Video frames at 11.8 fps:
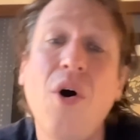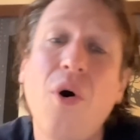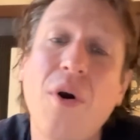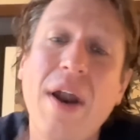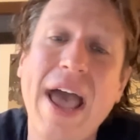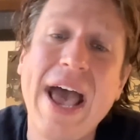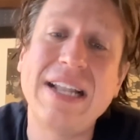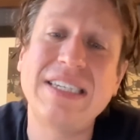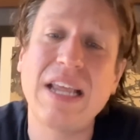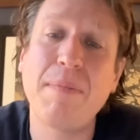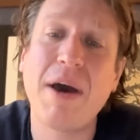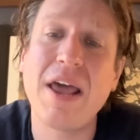or add
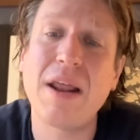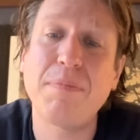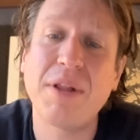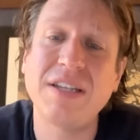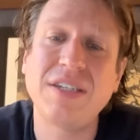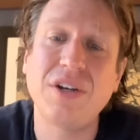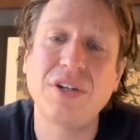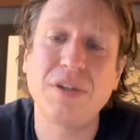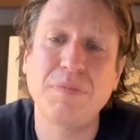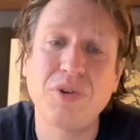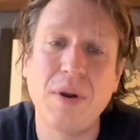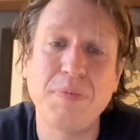Symbiotic Plus to your
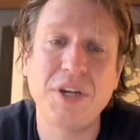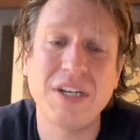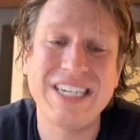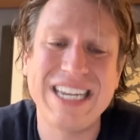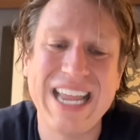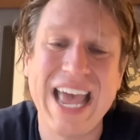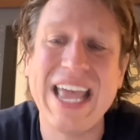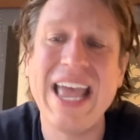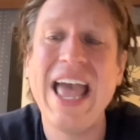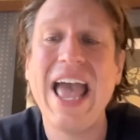subscription today